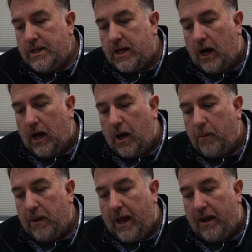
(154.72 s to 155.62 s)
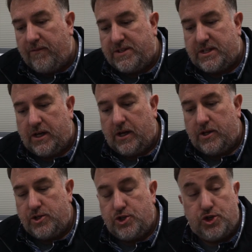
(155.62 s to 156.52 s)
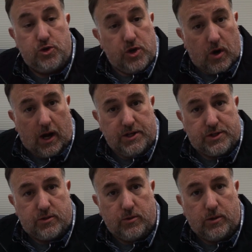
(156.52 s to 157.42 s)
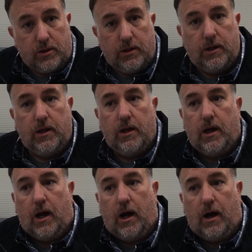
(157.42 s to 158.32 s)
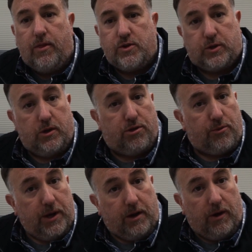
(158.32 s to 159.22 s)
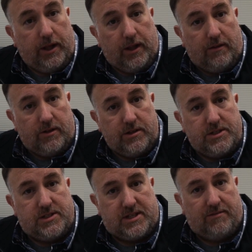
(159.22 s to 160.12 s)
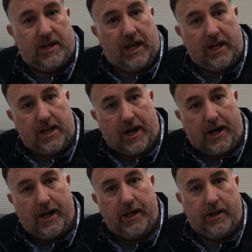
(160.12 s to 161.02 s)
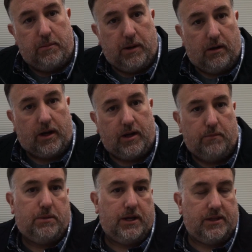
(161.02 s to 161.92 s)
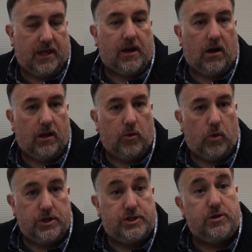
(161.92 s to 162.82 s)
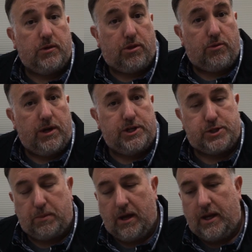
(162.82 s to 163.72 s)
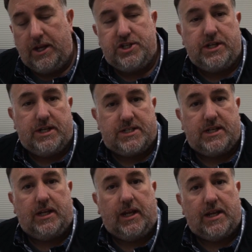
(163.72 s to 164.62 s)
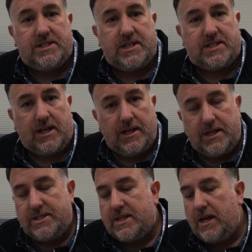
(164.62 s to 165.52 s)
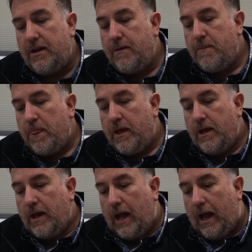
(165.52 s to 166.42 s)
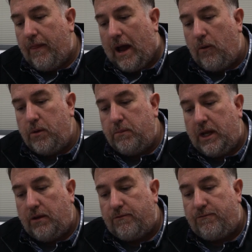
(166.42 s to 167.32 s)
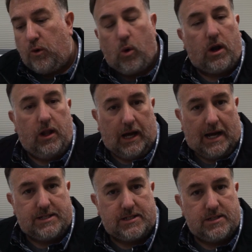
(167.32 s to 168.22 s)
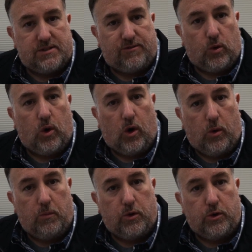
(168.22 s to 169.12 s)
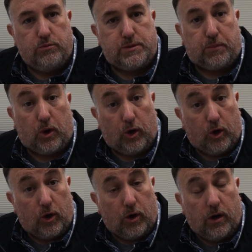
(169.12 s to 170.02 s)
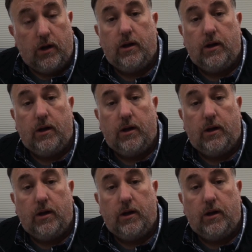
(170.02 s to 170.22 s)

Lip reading: And if it's a junior high school, there's only 3 grade levels, 7, 8, and 9 in America, but they call it 1, 2, and 3 in Japan, Ichi Nensei, Ni Nensei, San Nensei. And that would mean 4 classes, 4 homerooms per